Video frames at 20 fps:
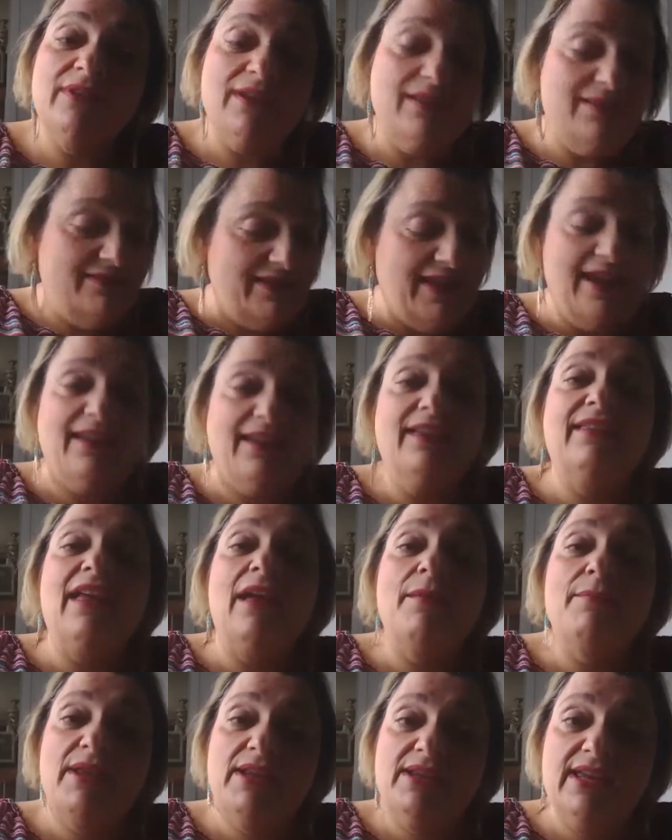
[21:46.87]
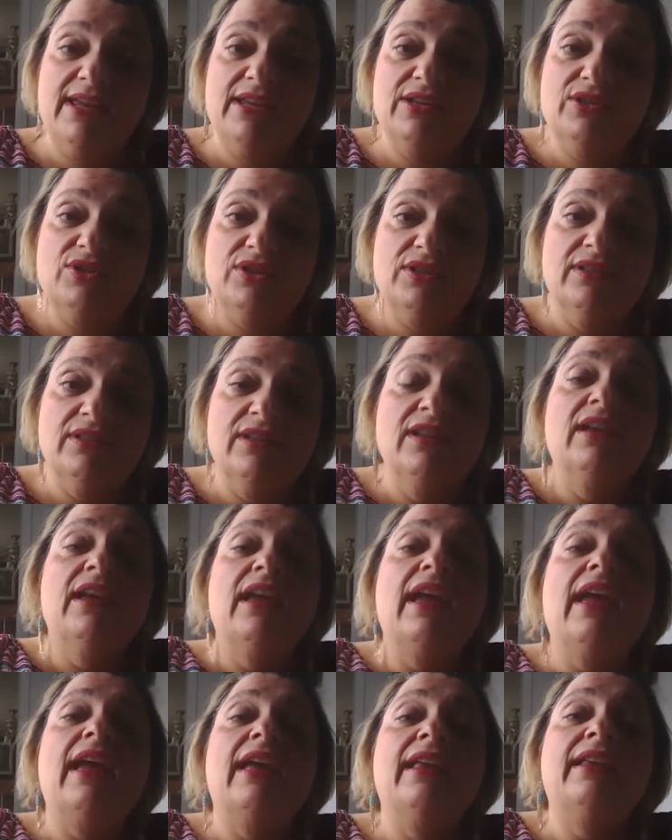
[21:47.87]
taking that medication
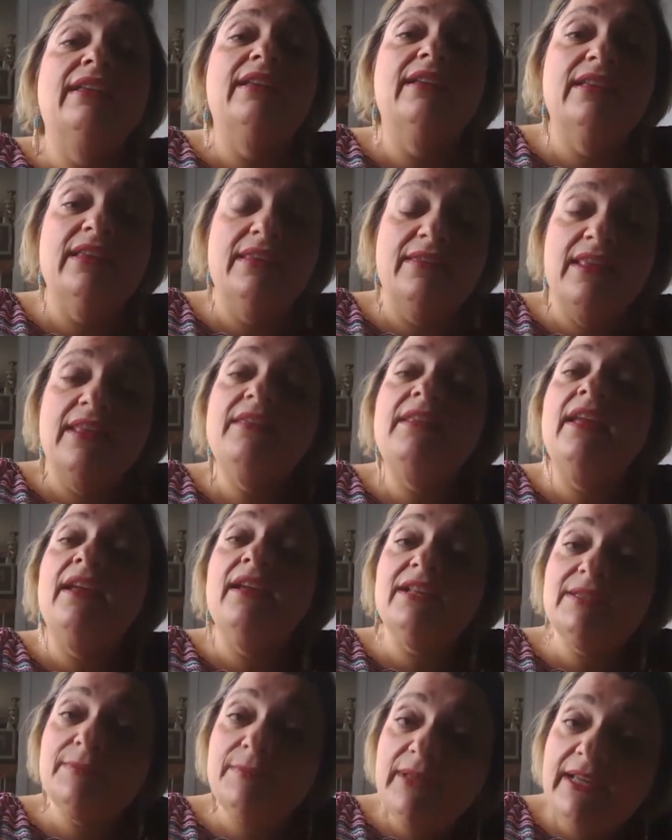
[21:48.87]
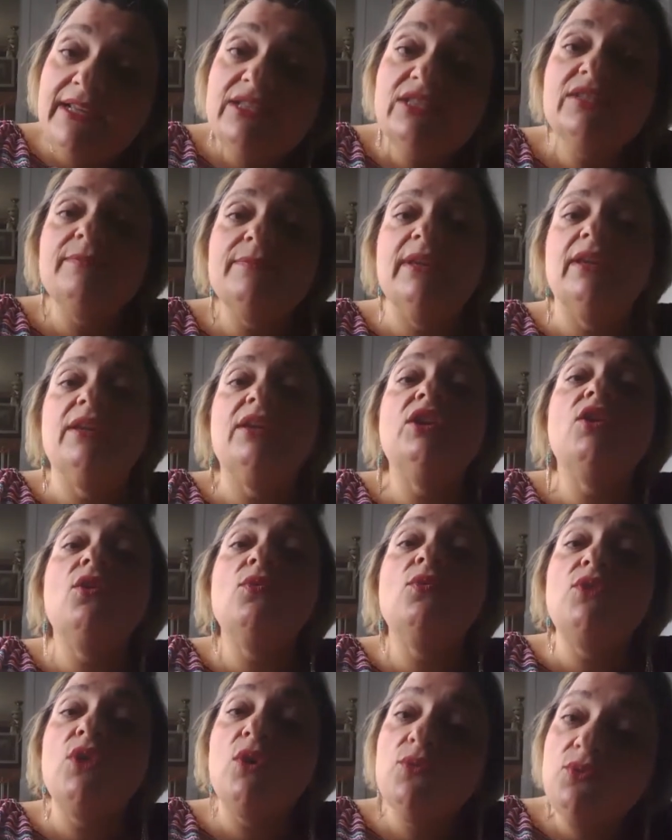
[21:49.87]
and and then they explained to me you know
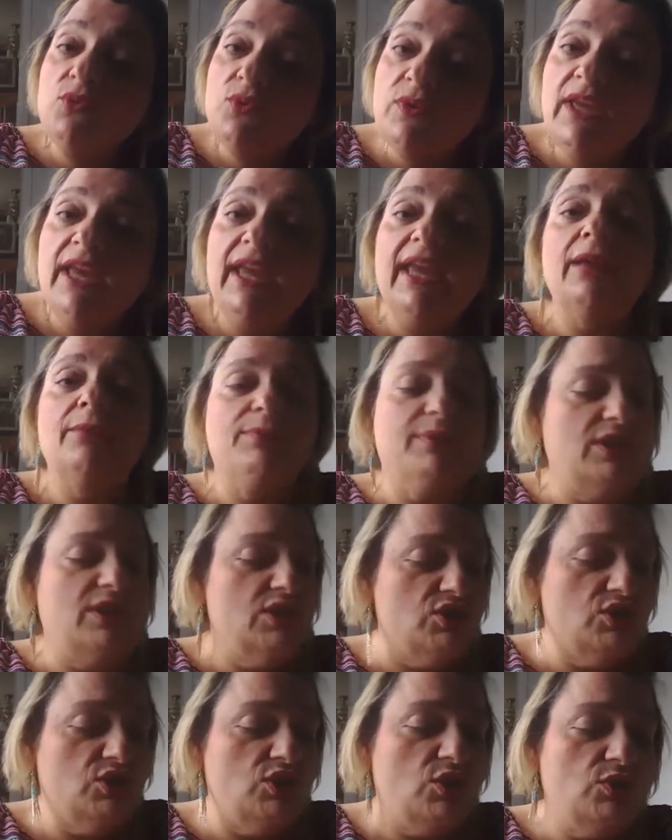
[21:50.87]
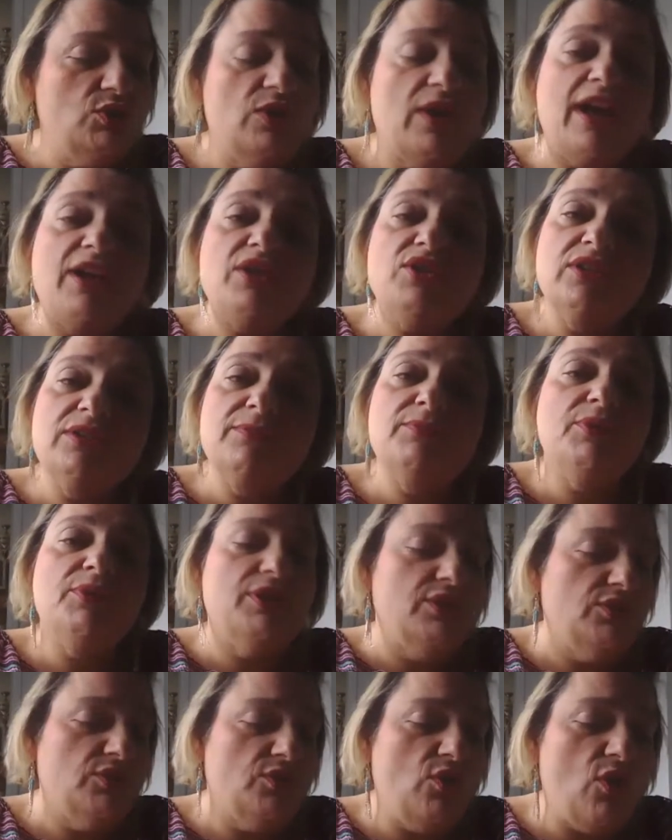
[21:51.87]
no you can't because you know you're actually
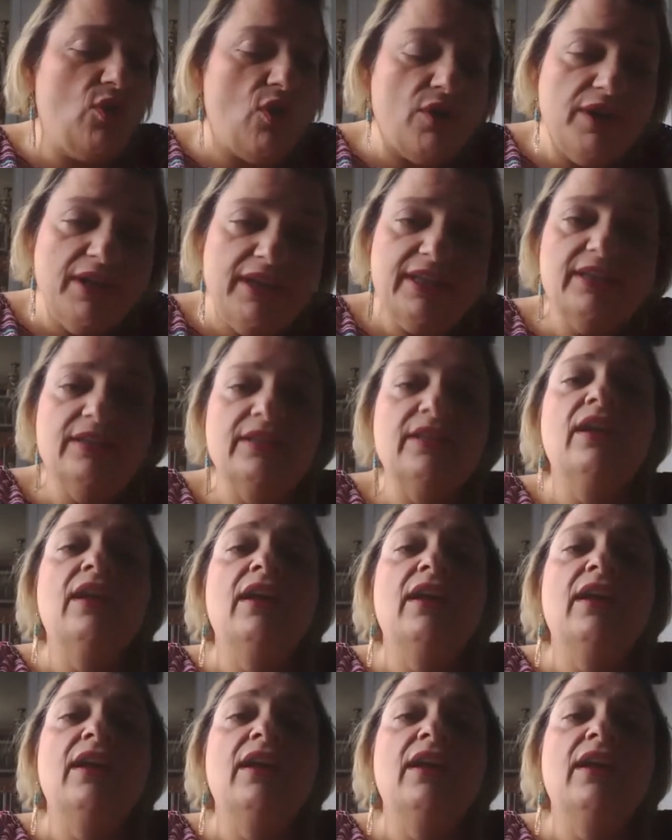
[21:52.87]
putting your heart in